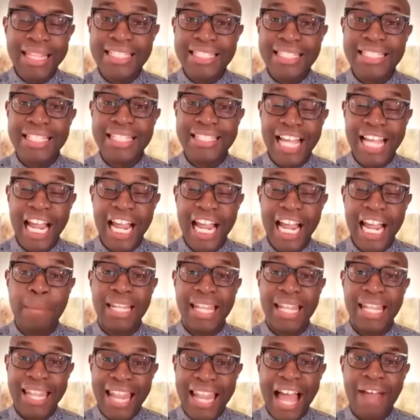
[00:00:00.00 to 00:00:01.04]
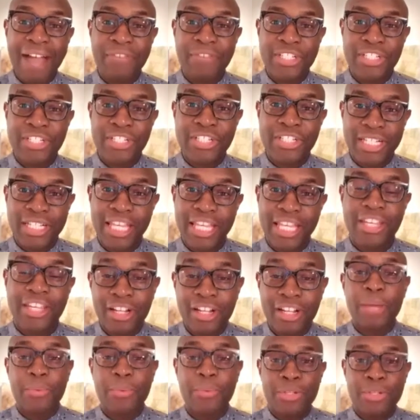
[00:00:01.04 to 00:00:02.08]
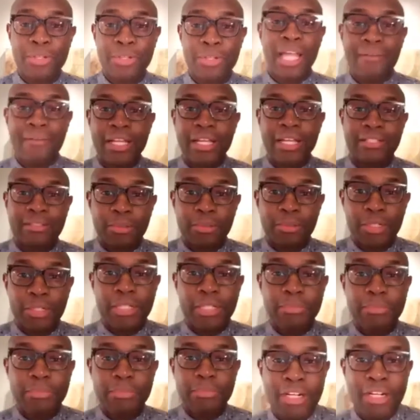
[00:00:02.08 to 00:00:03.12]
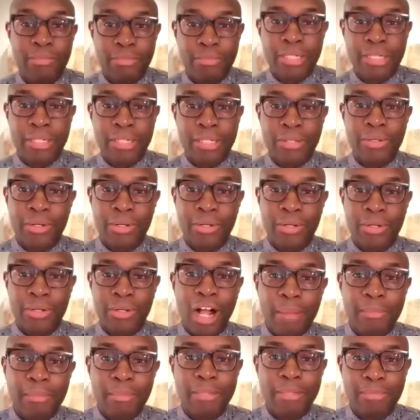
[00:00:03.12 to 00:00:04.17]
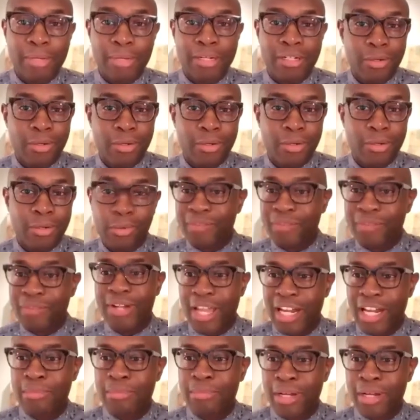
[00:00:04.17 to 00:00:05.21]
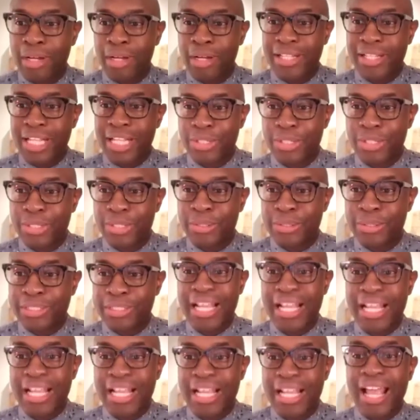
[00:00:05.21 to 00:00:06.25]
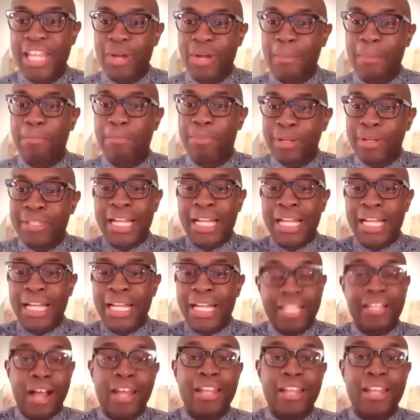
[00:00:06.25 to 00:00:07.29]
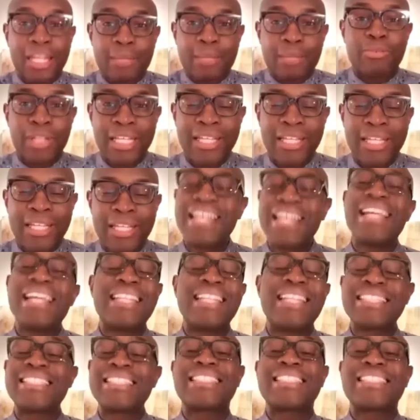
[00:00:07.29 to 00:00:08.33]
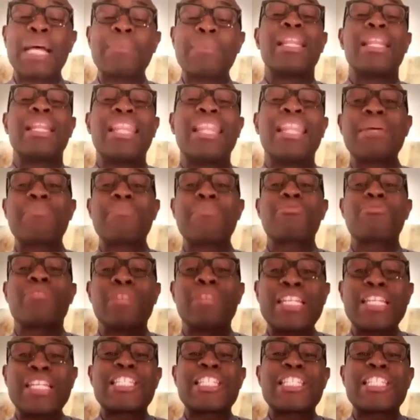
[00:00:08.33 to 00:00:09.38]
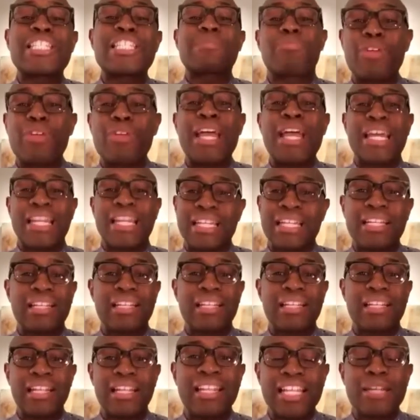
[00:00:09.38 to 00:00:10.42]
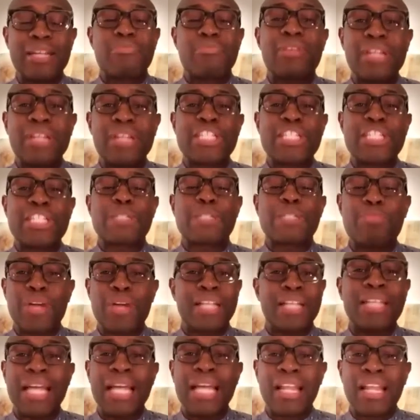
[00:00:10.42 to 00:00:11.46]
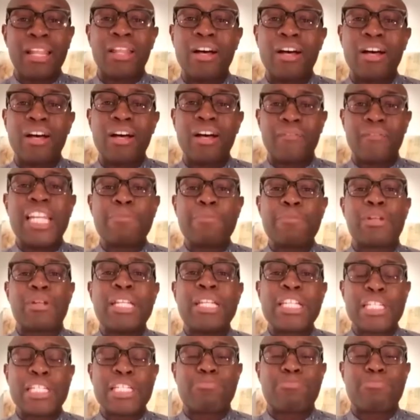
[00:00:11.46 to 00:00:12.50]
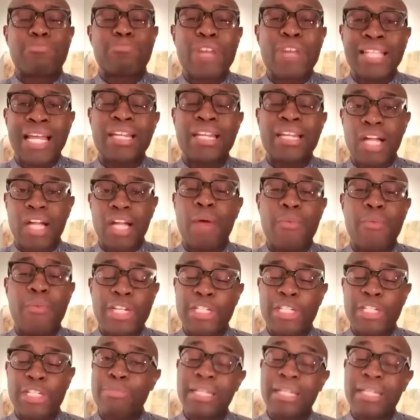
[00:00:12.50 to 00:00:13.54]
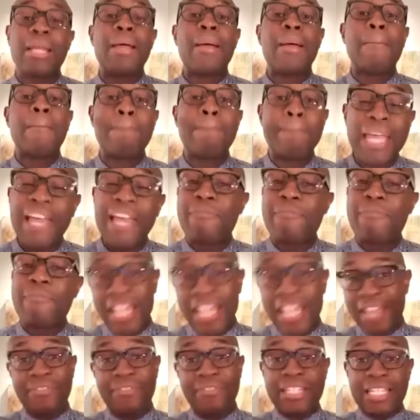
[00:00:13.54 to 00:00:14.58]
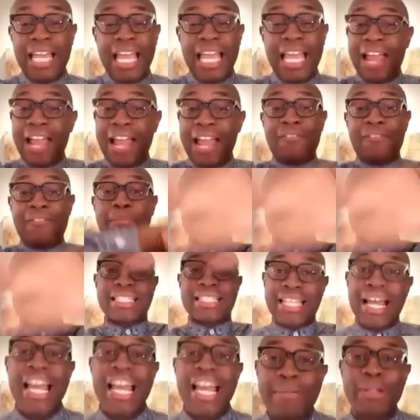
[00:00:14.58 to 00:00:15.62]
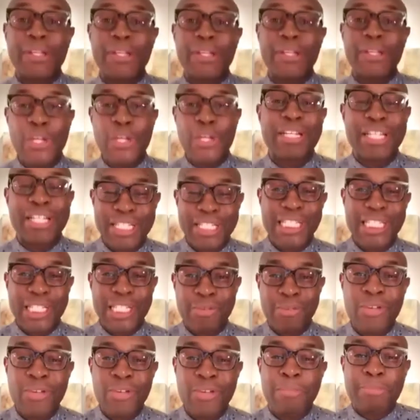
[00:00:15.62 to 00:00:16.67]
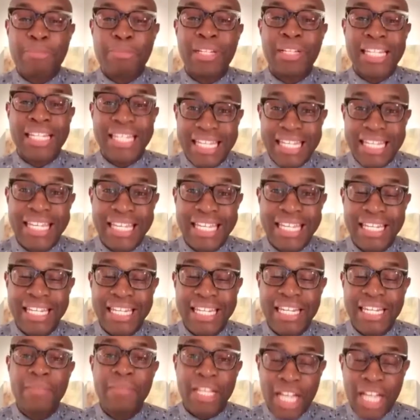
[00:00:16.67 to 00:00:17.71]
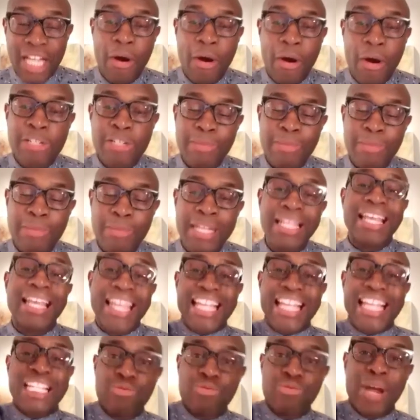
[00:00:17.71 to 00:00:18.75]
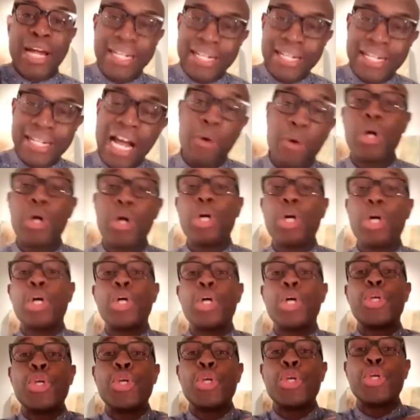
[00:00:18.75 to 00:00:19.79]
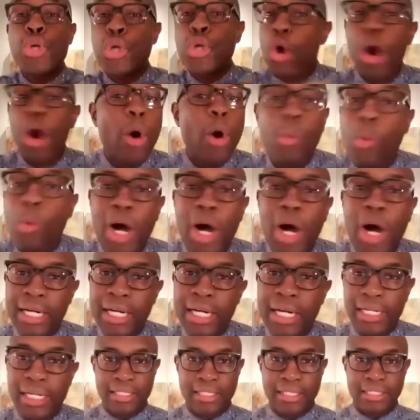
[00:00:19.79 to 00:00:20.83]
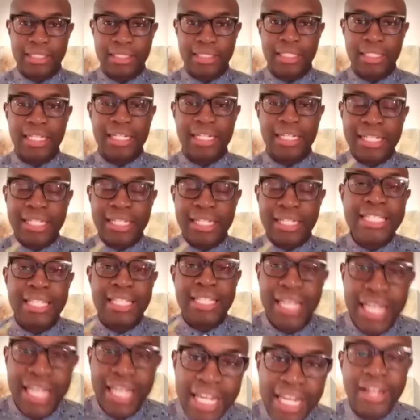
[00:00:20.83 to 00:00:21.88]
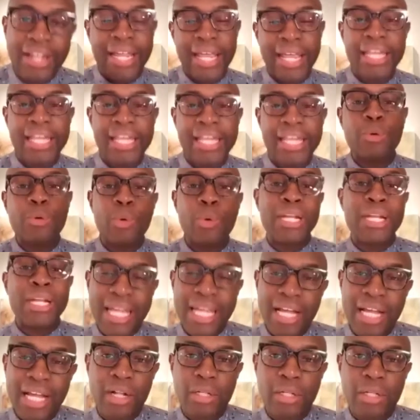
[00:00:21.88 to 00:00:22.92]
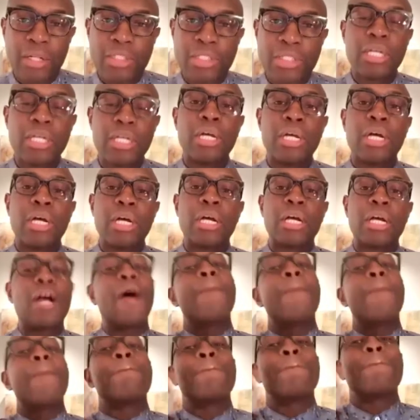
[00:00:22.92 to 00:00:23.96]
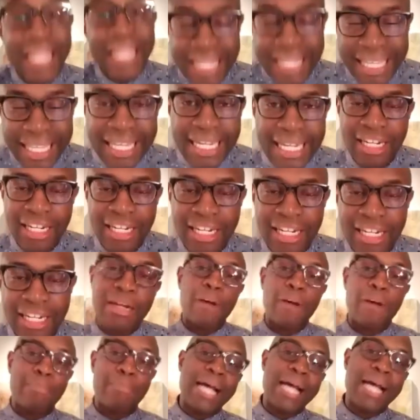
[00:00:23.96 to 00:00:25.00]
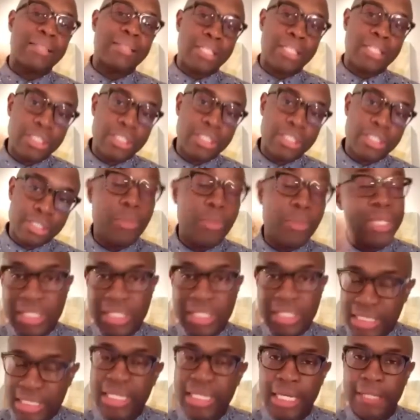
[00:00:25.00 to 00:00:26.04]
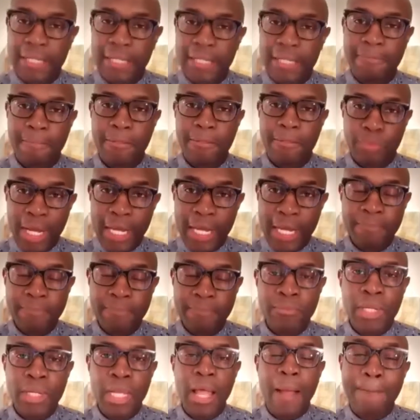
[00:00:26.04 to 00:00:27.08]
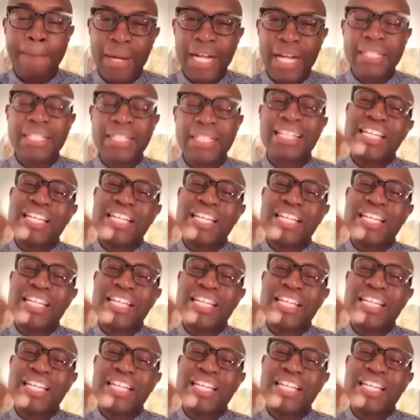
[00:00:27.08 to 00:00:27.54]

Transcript: This is the time to lavish it thick. You know, like when you have like some good peanut butter or almond butter or whatever kind of butter that you use, and you want to put that thing on liberally. This is the time to liberally spread liberally spread that love, liberally spread that encouragement if if there's ever been a time in human history where people need encouragement, it's right now. No one needs to hear anyone else complain about how bad things are. We can see it, right? But